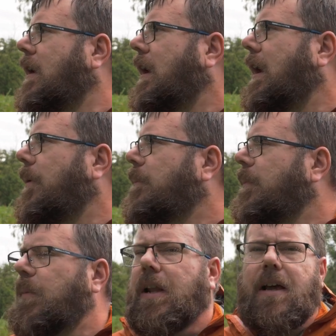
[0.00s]

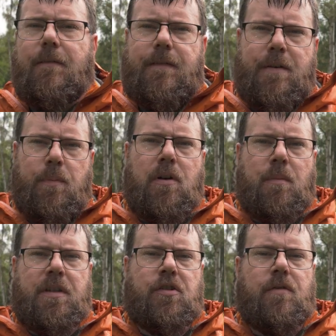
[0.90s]
But I have framed up a
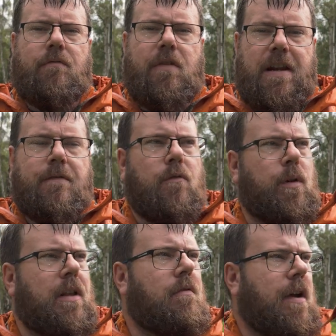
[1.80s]
composition ready for
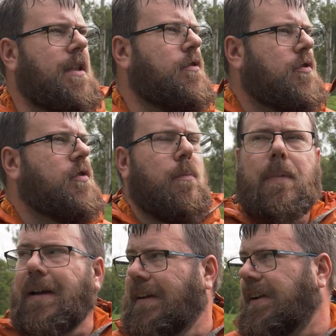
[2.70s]
when that rain does come
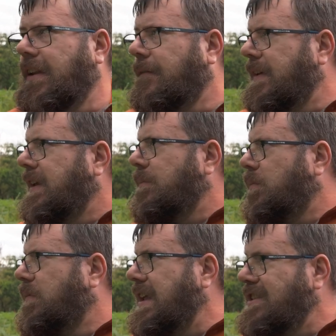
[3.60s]
back in, and I think
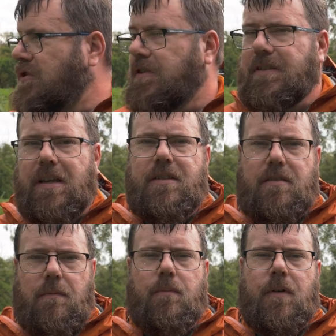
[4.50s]
it does need
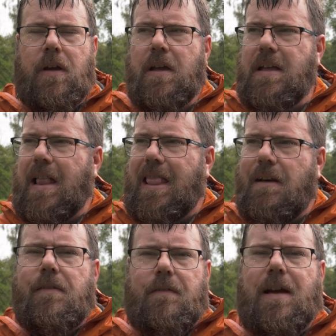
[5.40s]
some
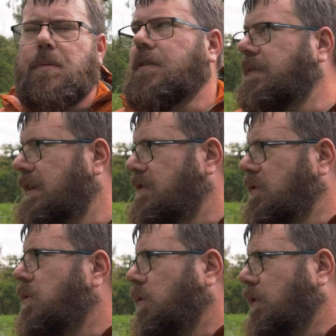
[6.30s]
level of atmosphere
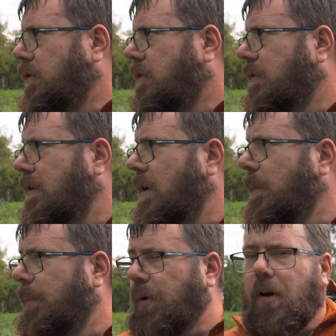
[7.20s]
to work.
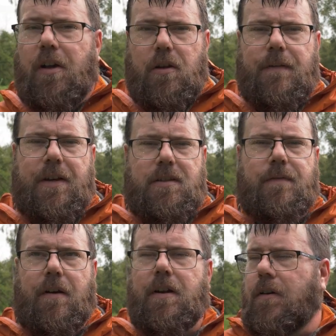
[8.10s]
But I do think it's a
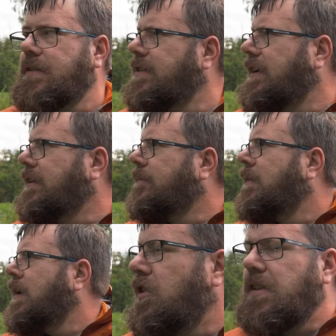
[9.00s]
very nice scene.
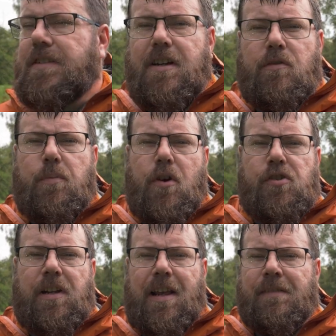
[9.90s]
And you've got the silver
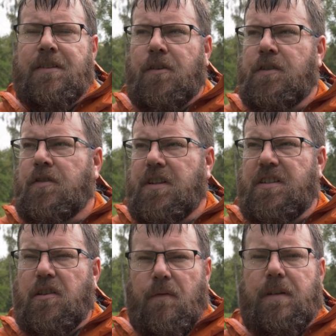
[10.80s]
birch on the left hand side, it's got
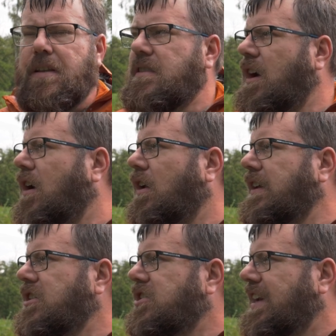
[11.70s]
this lovely
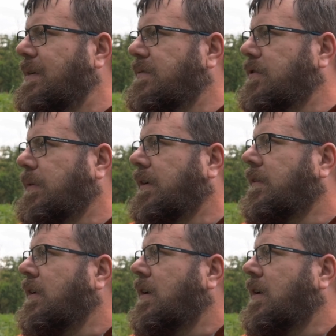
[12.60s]
gnarly shape to it.